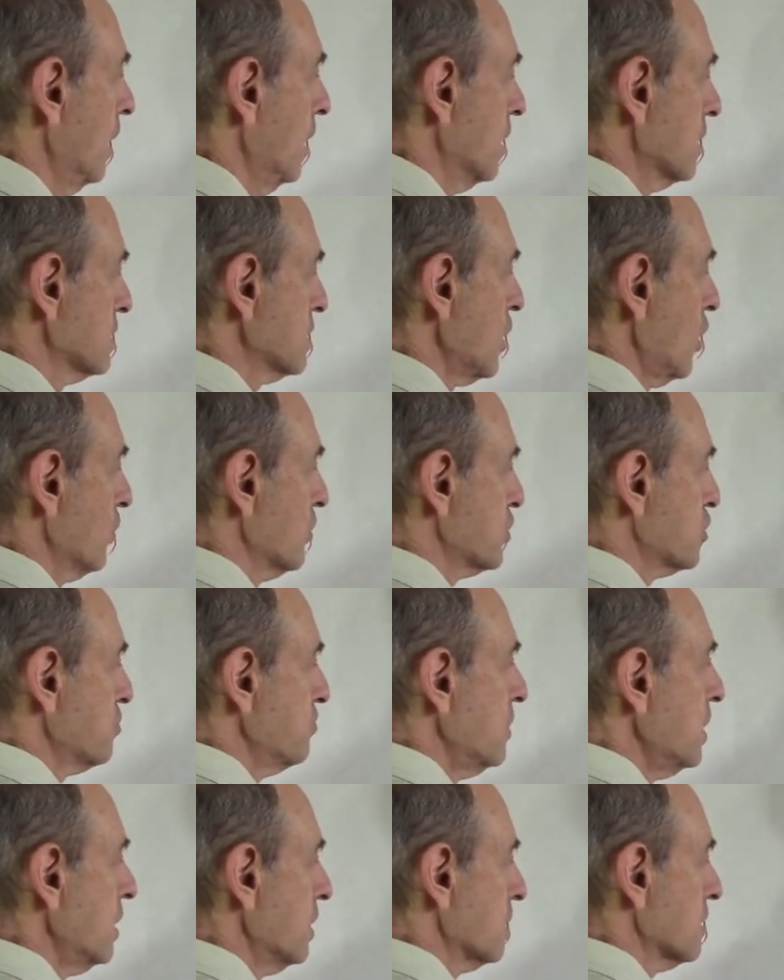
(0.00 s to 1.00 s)
So, which
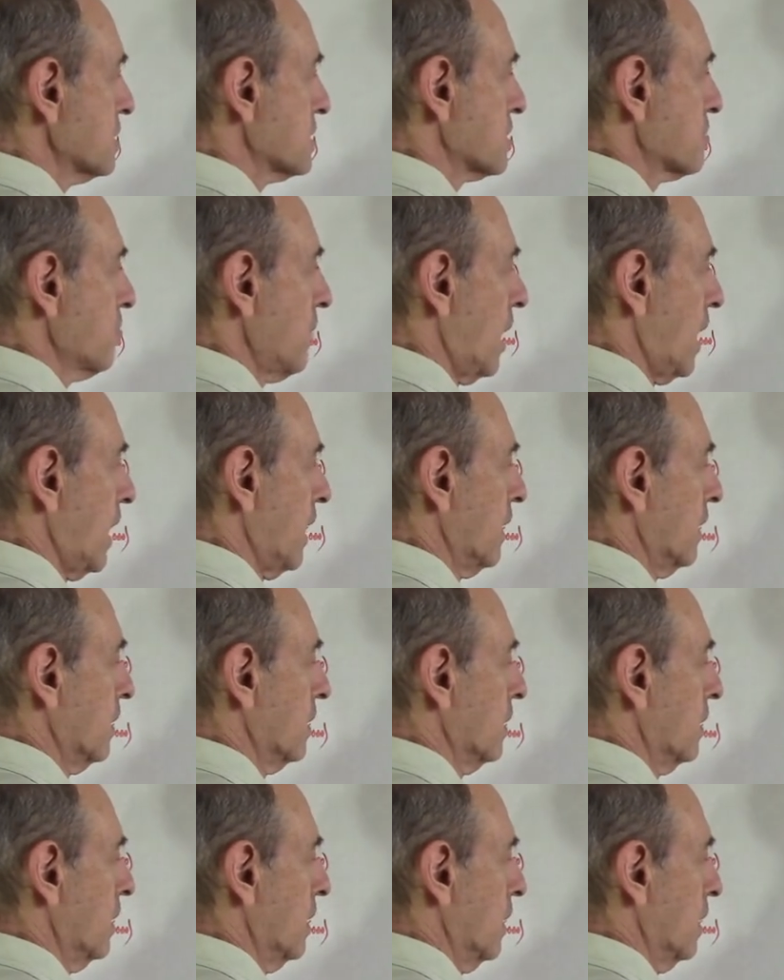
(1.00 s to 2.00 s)
means my
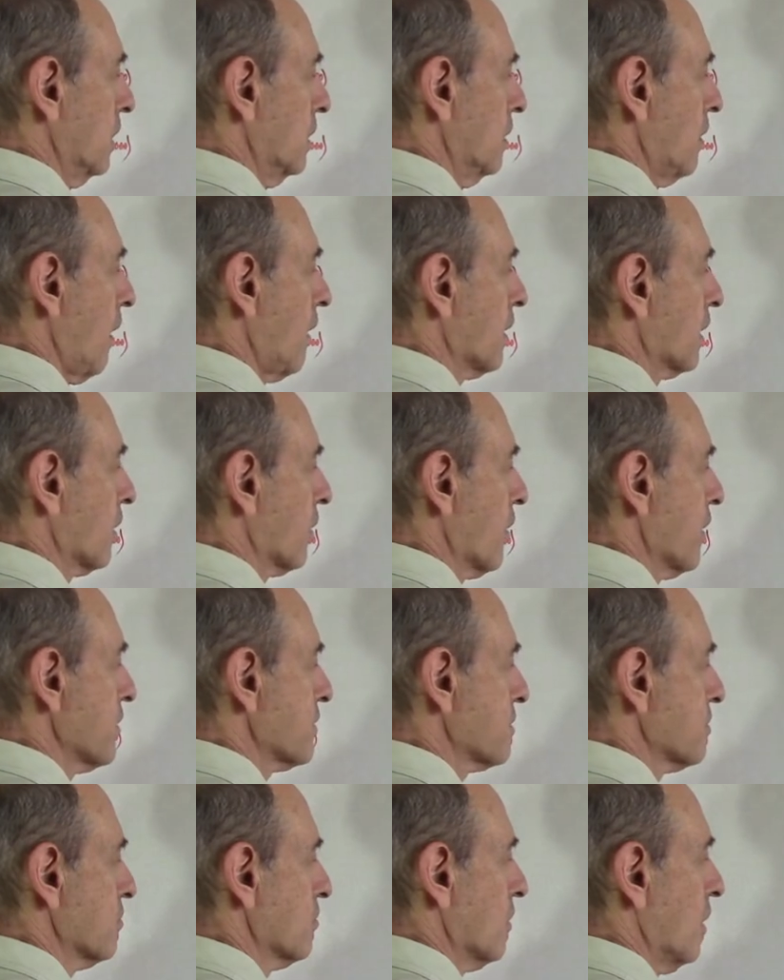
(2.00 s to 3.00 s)

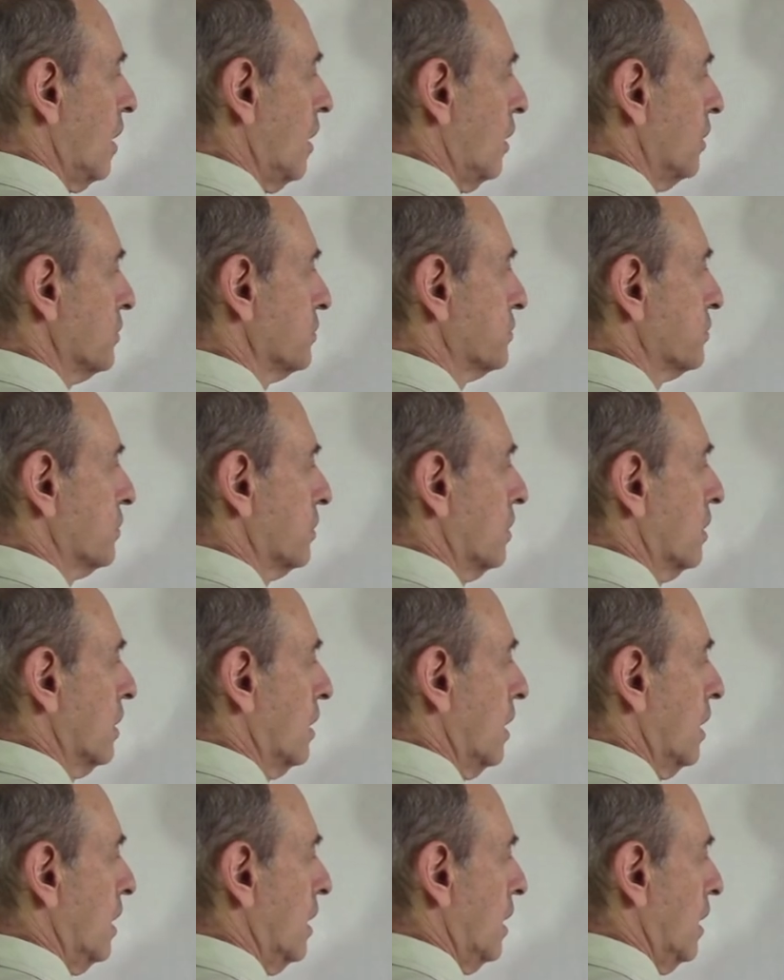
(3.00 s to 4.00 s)
logarithm of
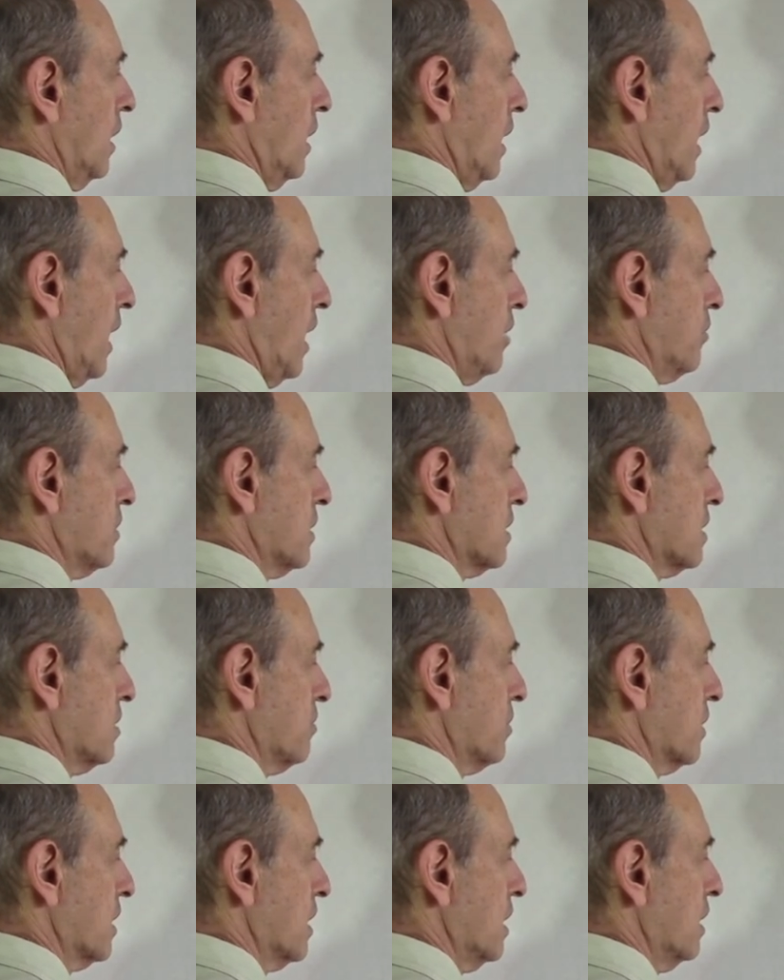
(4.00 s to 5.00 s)
m in the
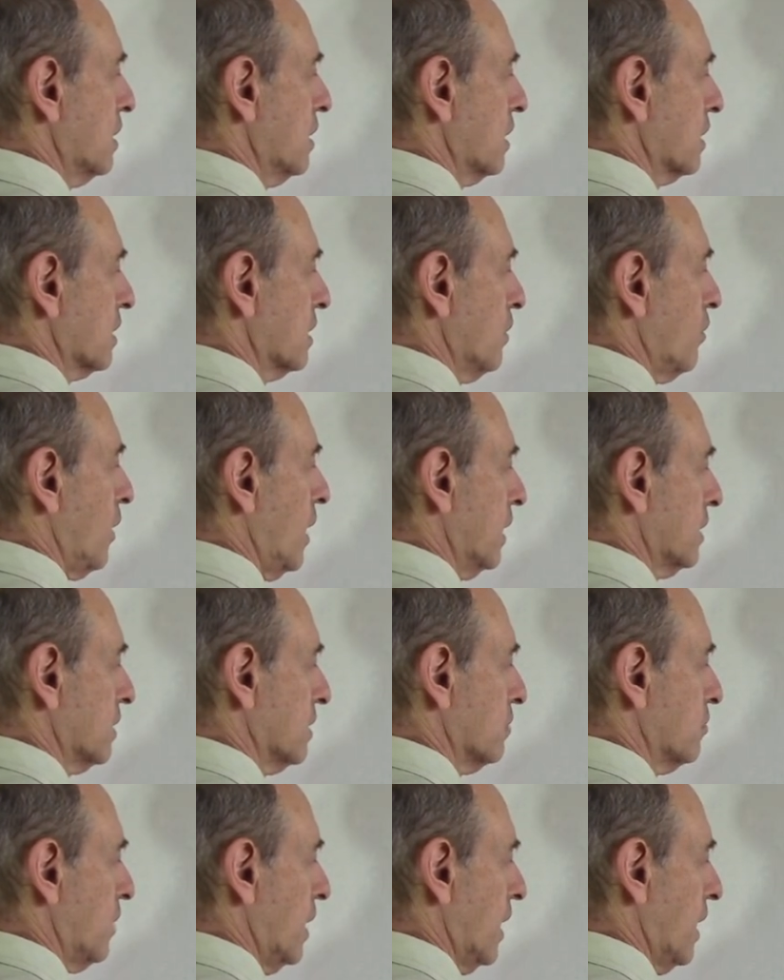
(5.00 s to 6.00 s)
beginning
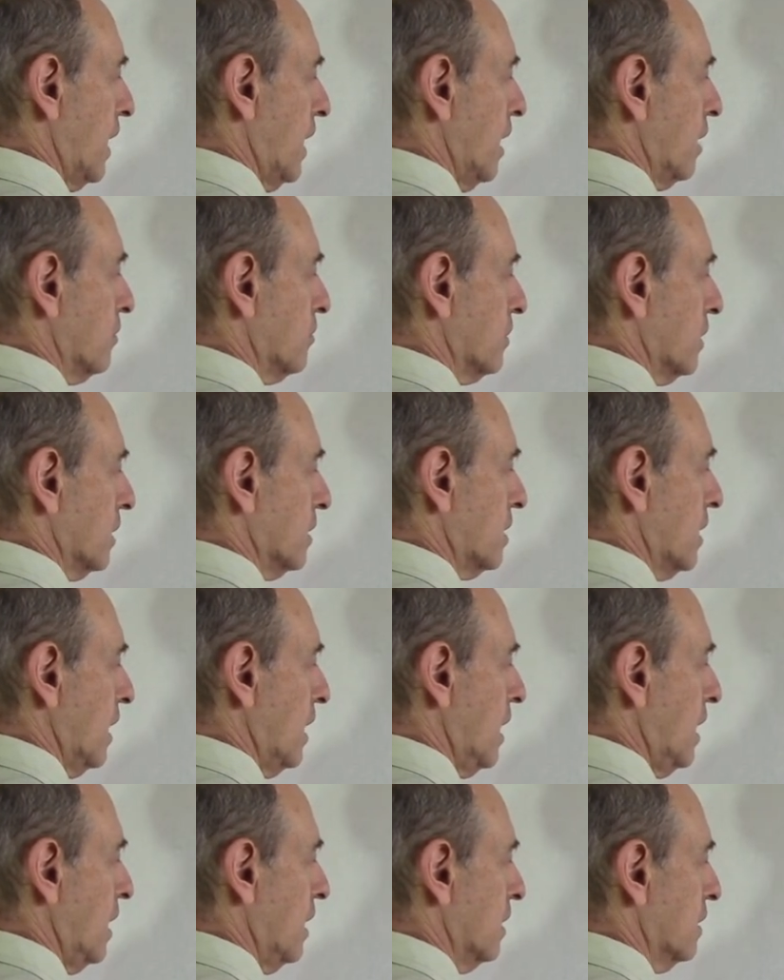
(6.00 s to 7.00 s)
divided by m at the
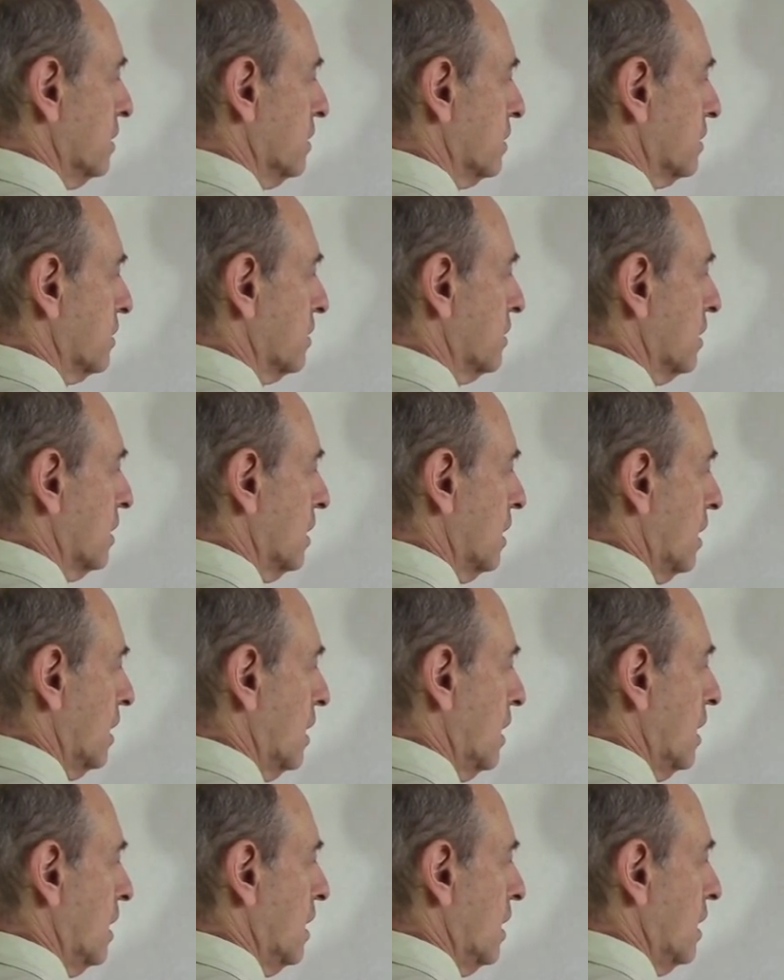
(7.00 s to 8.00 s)
end
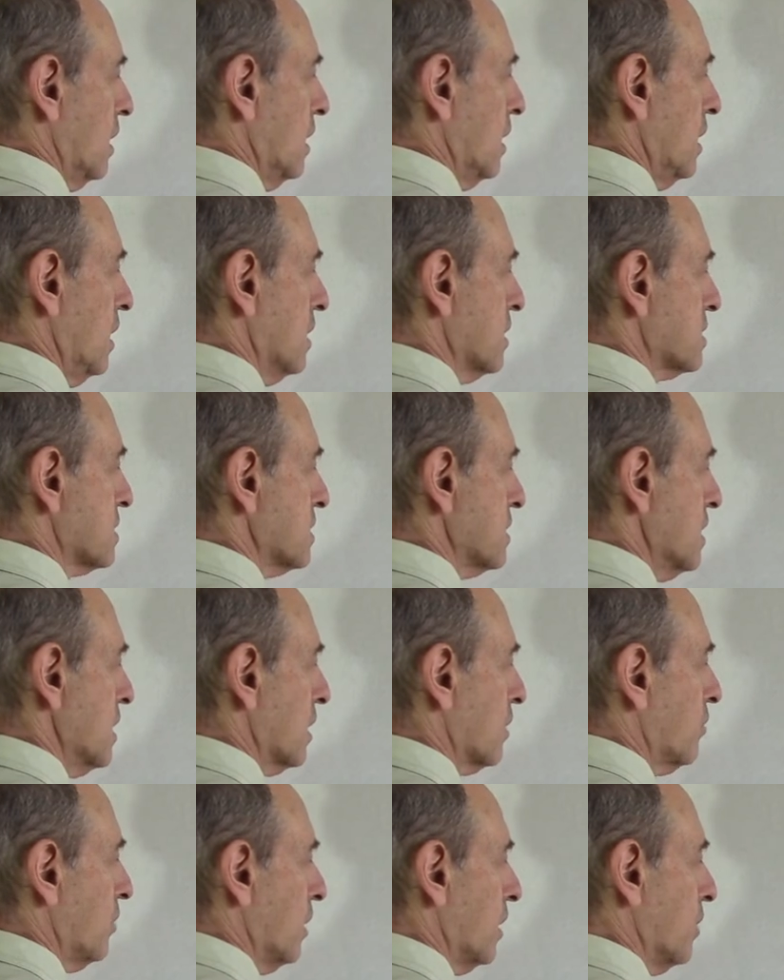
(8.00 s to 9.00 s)
is
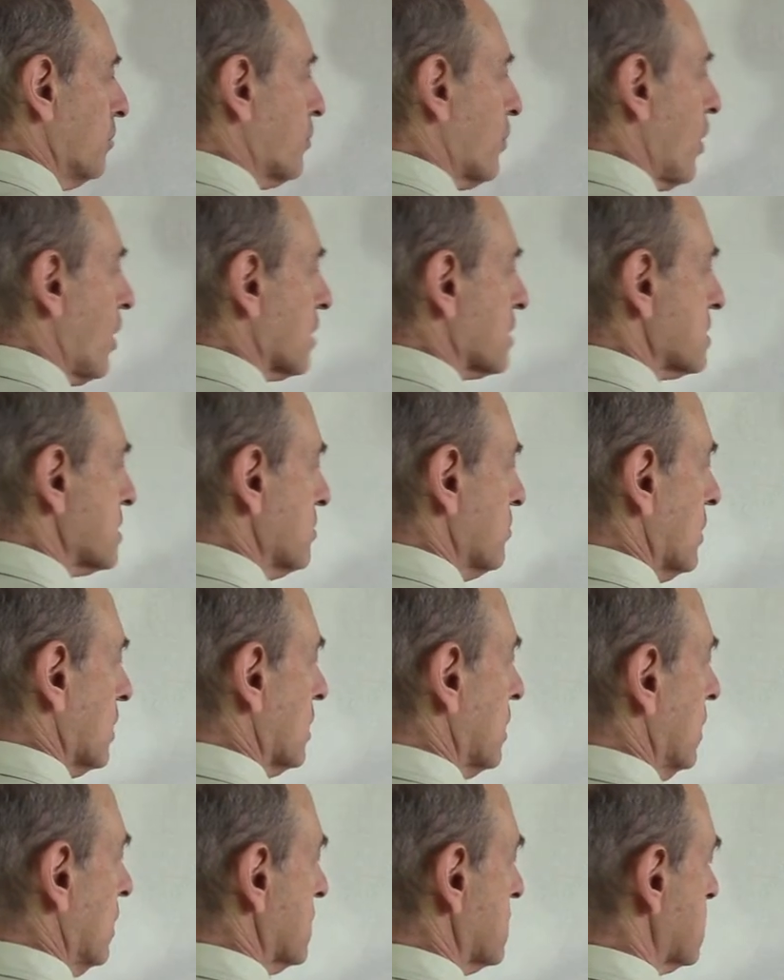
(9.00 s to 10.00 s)
equal
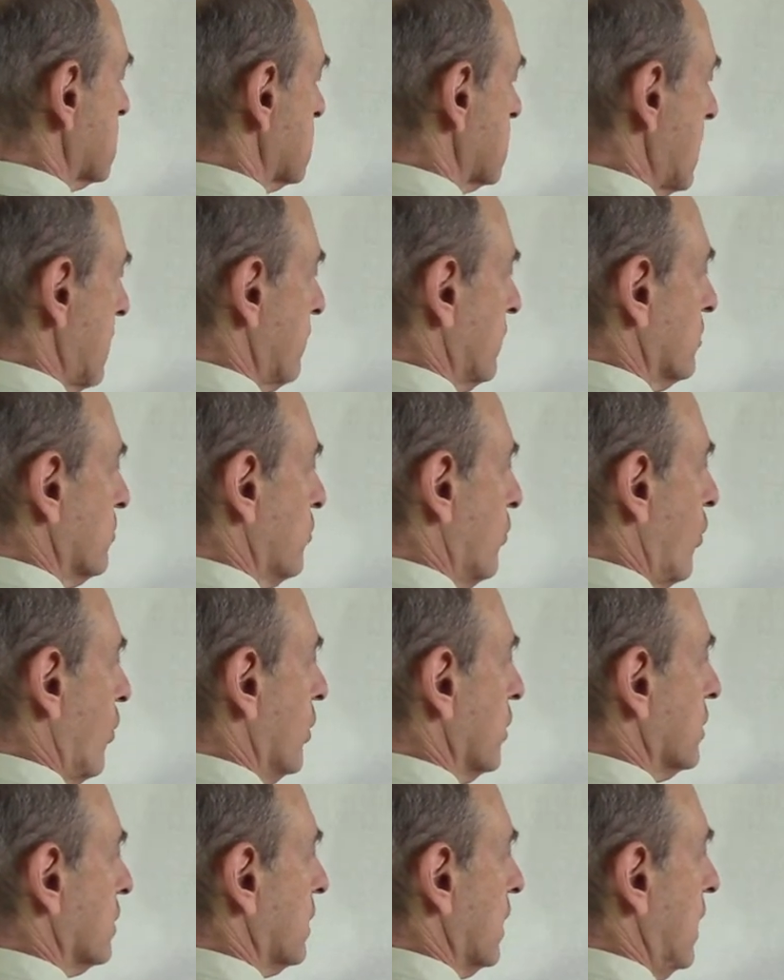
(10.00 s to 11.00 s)
approximately
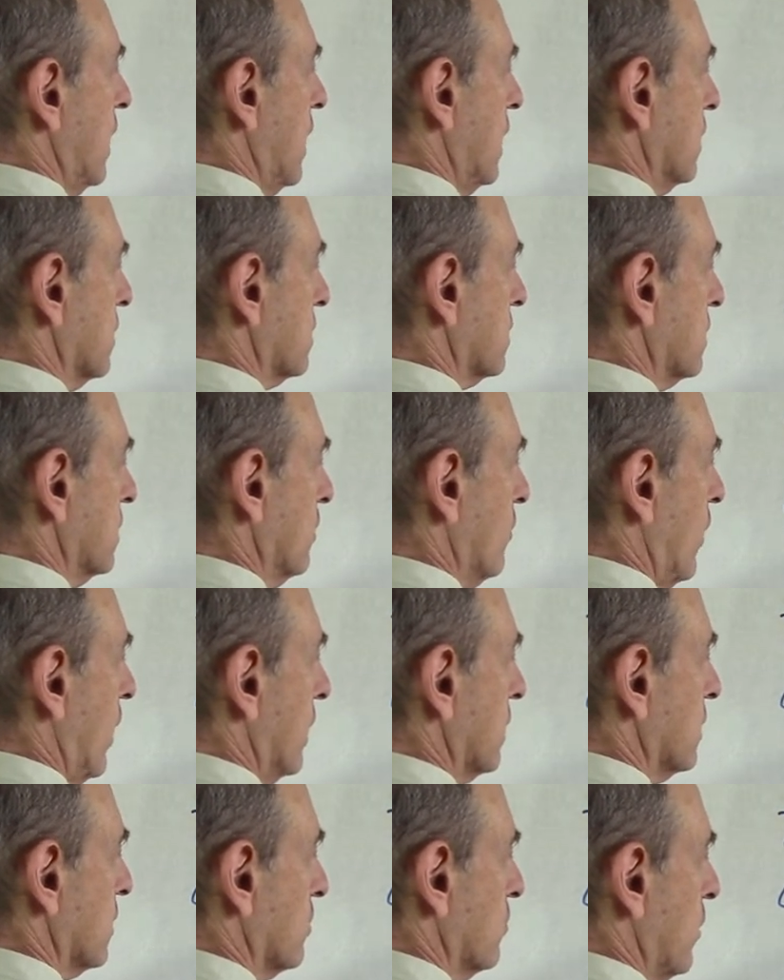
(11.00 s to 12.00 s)
7.8
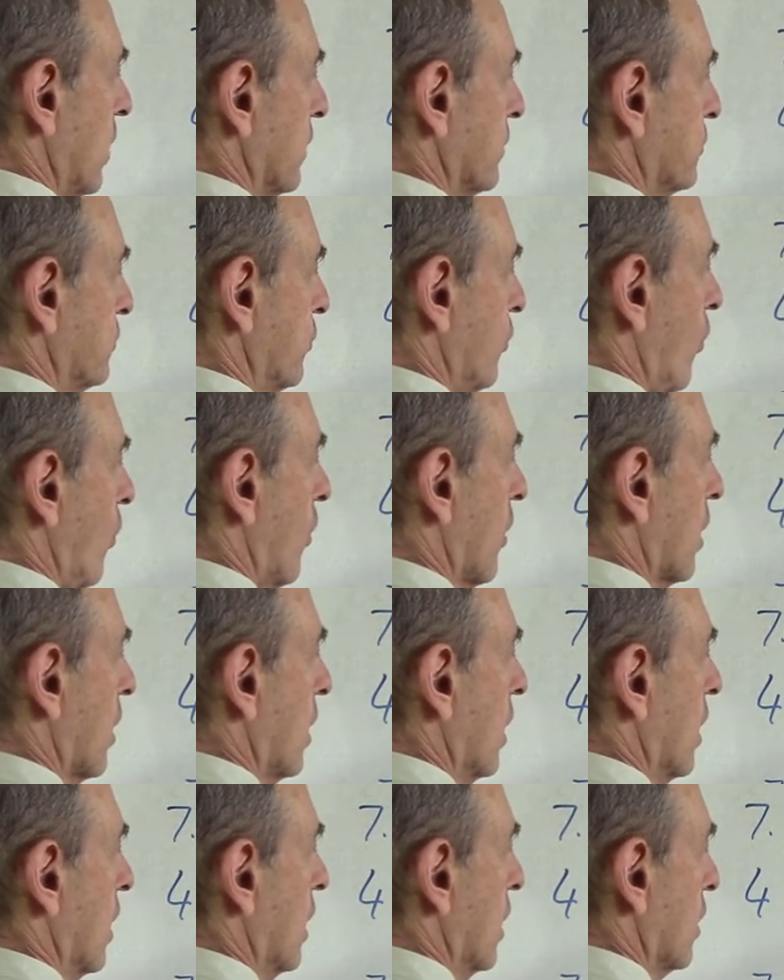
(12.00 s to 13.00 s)
divided by 4,
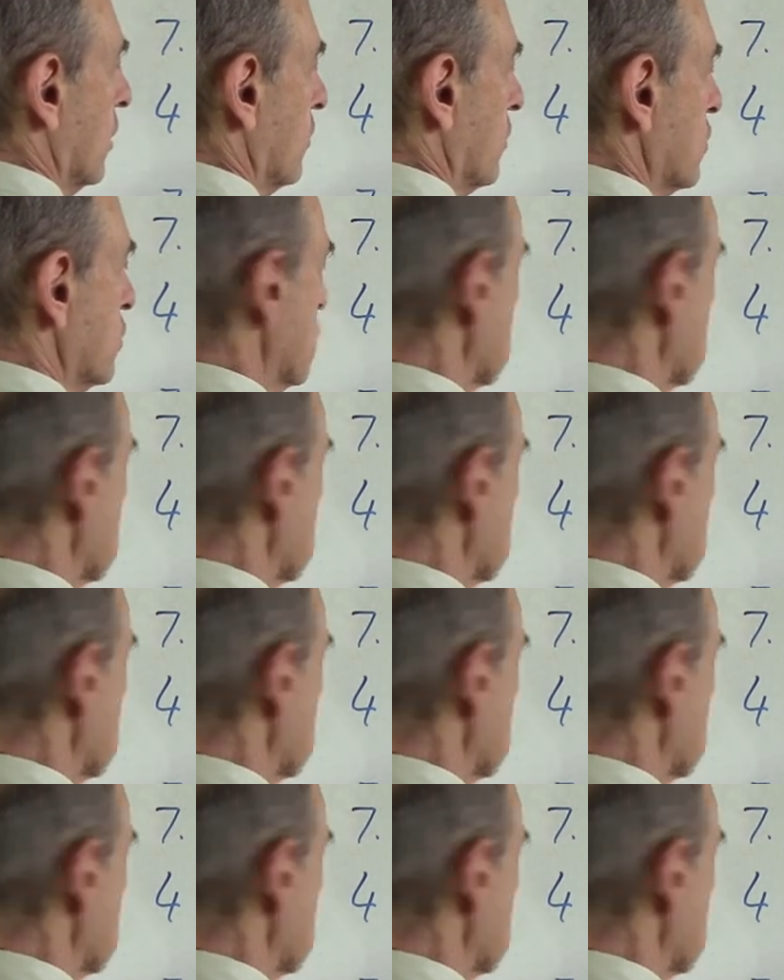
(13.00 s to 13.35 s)
which